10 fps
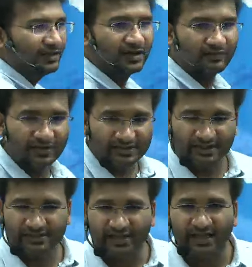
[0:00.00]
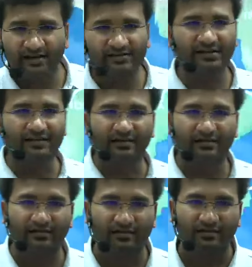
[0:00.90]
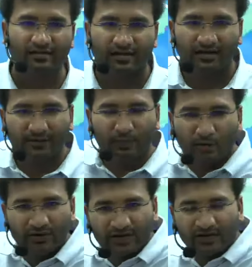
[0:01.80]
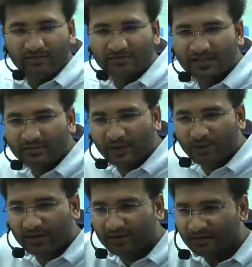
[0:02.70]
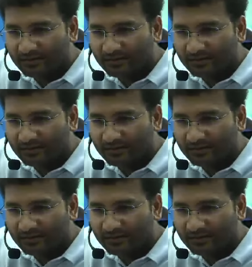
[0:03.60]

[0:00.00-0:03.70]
river sit silently? If a mountain comes in between,